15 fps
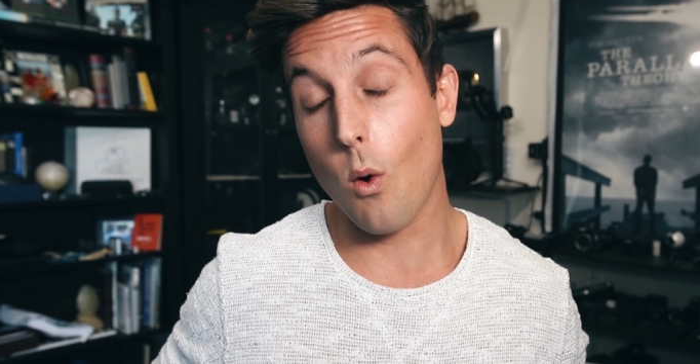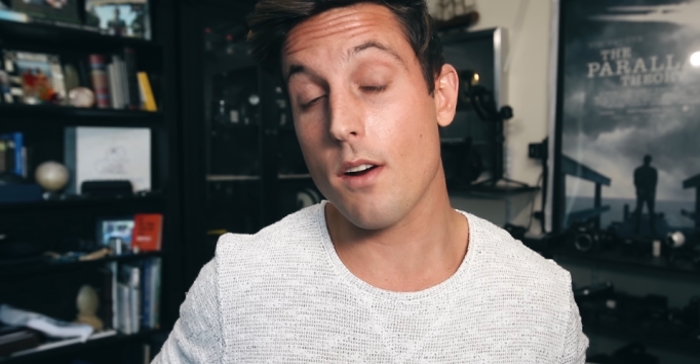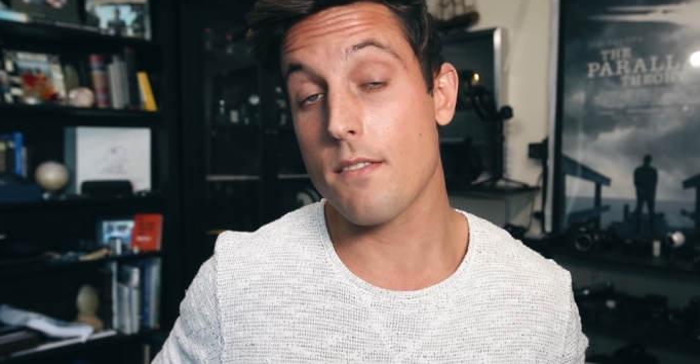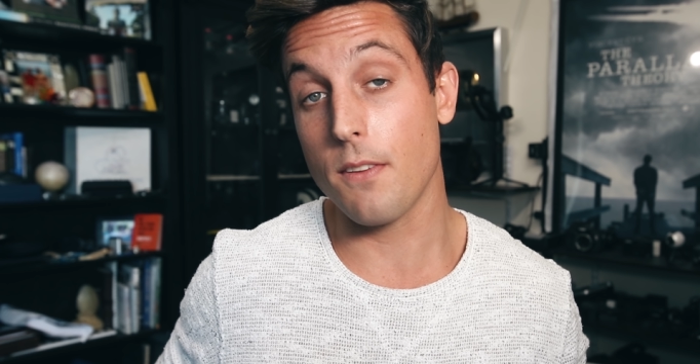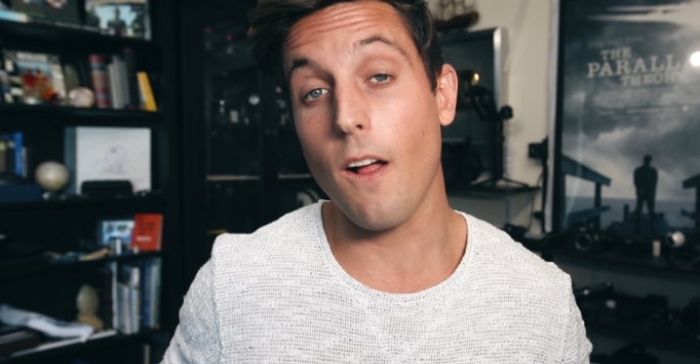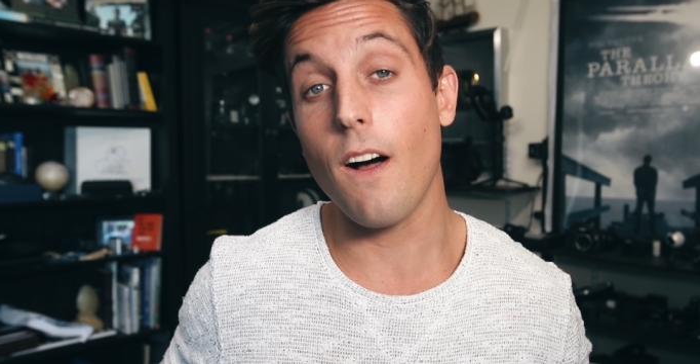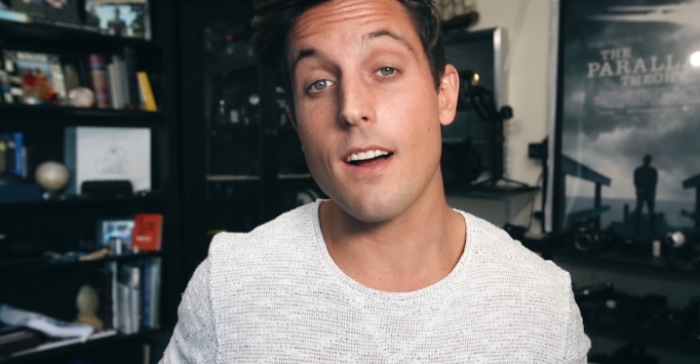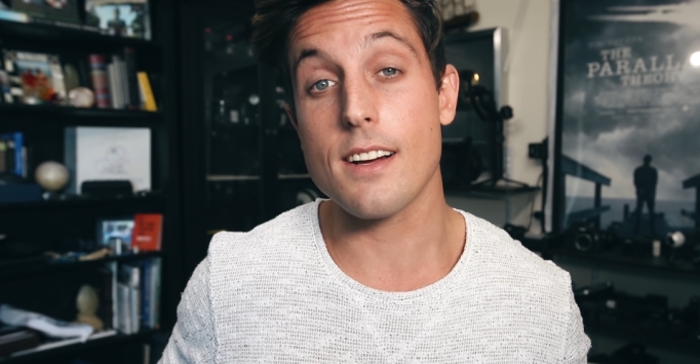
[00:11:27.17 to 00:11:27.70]
or
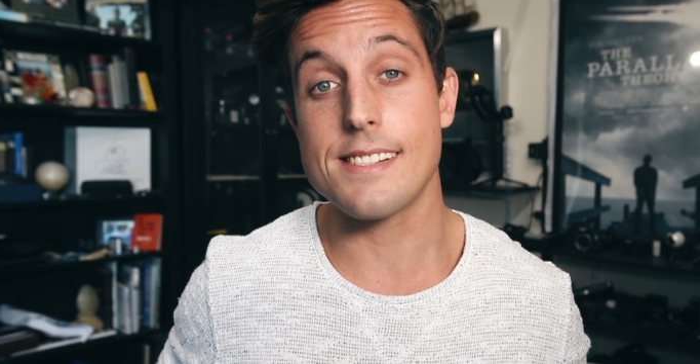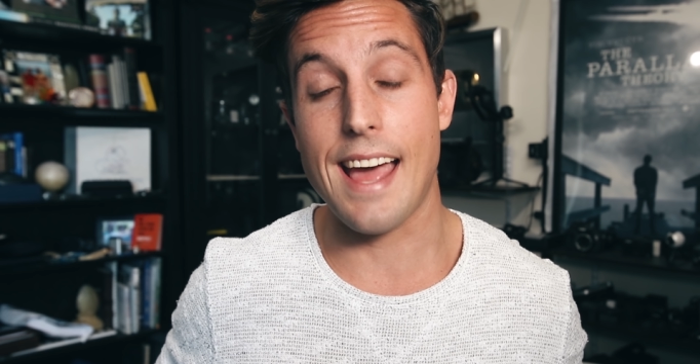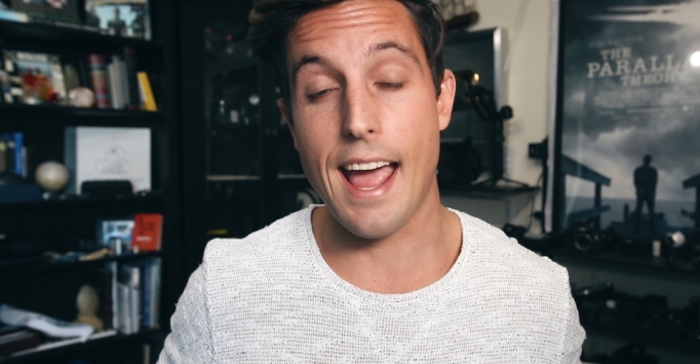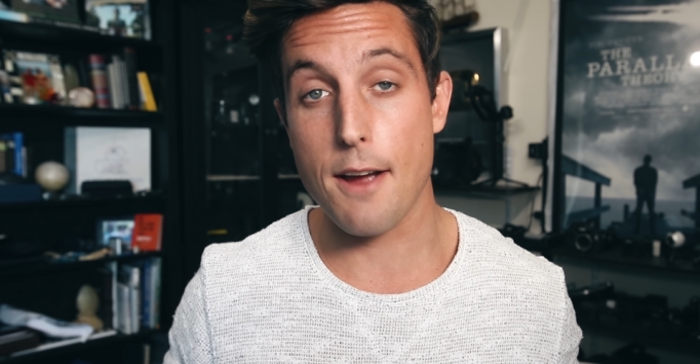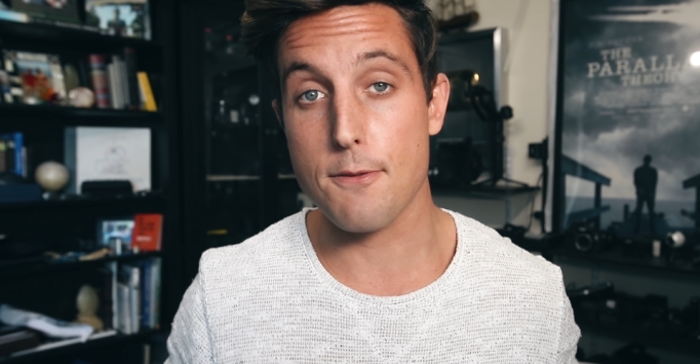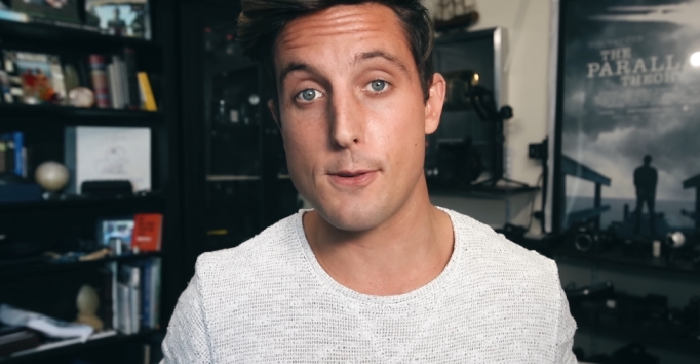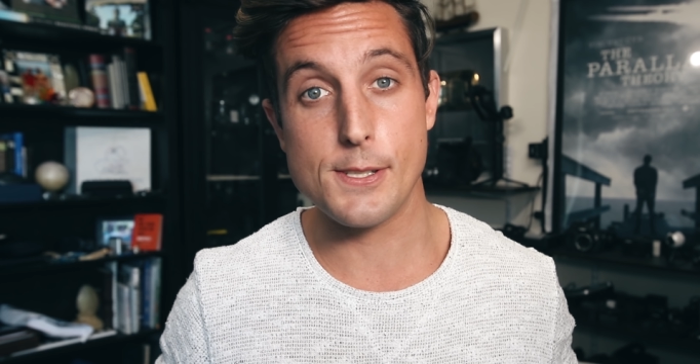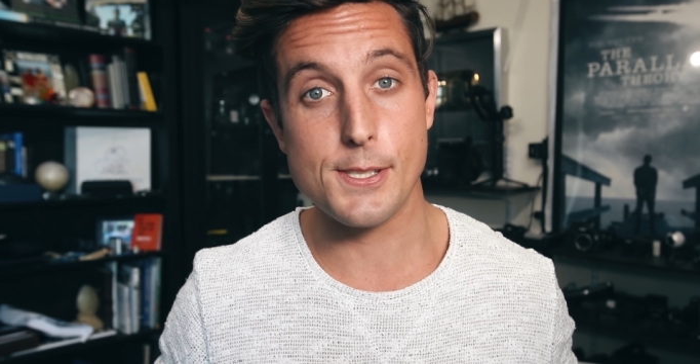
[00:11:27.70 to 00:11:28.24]
vlogs
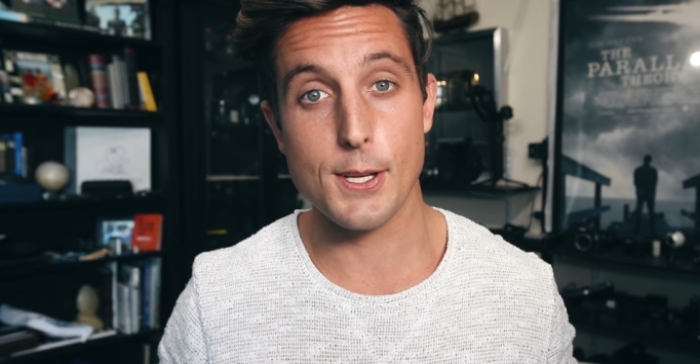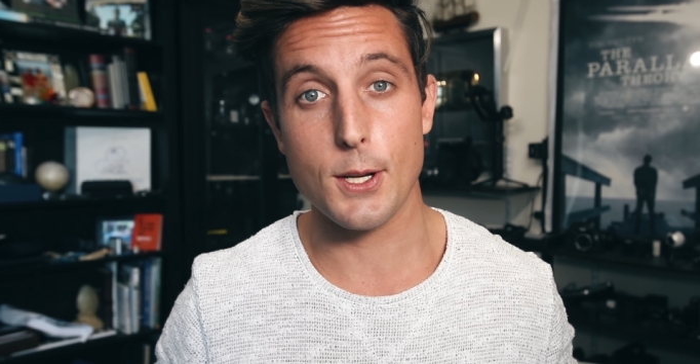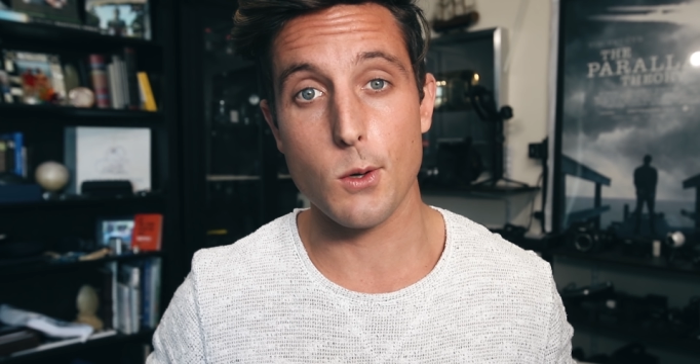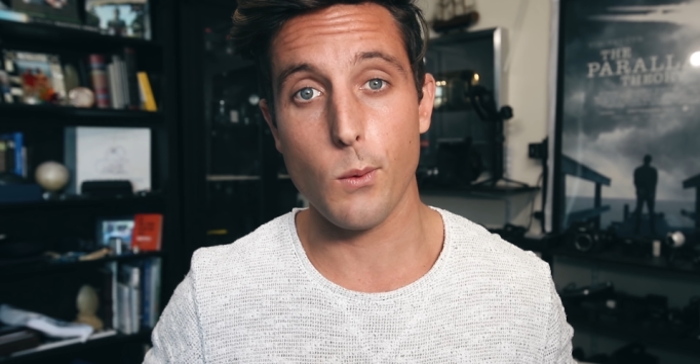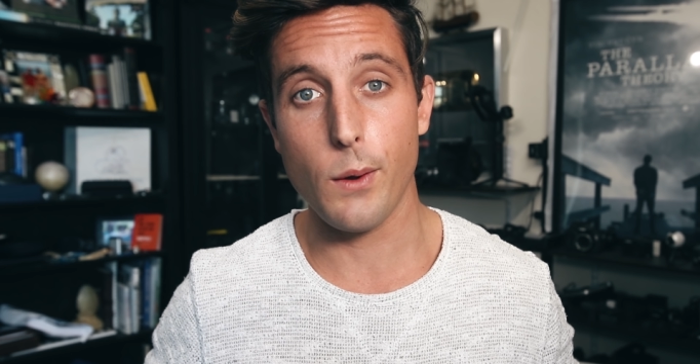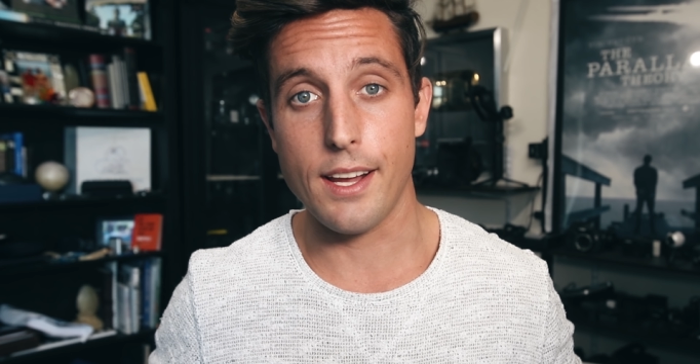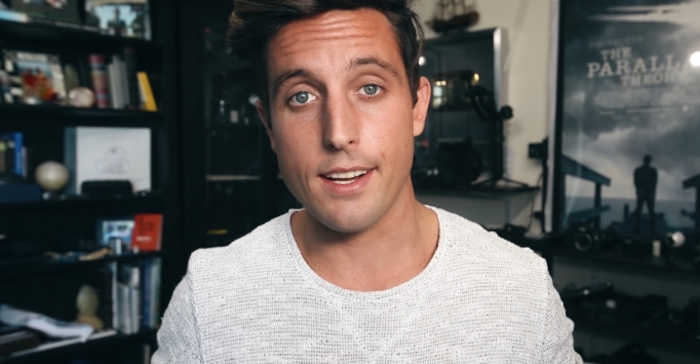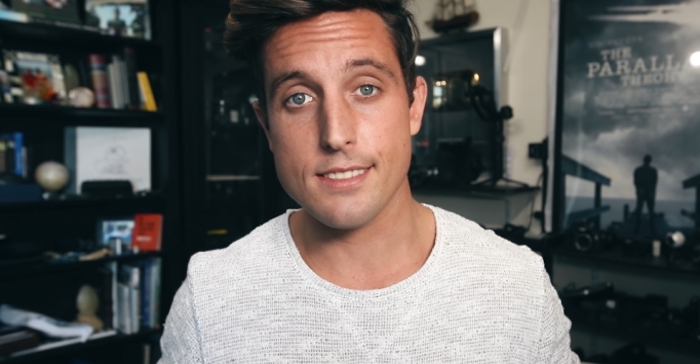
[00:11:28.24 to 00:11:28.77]
every
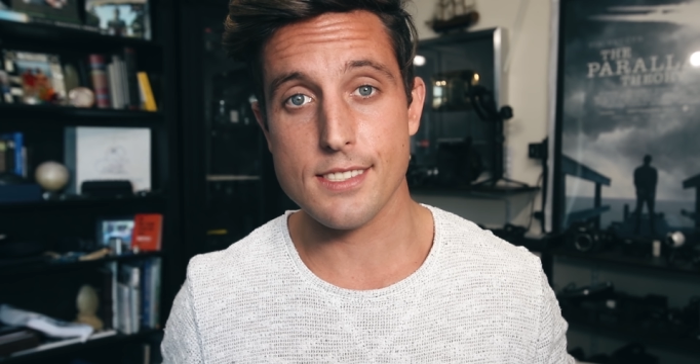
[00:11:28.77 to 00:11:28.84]
single week.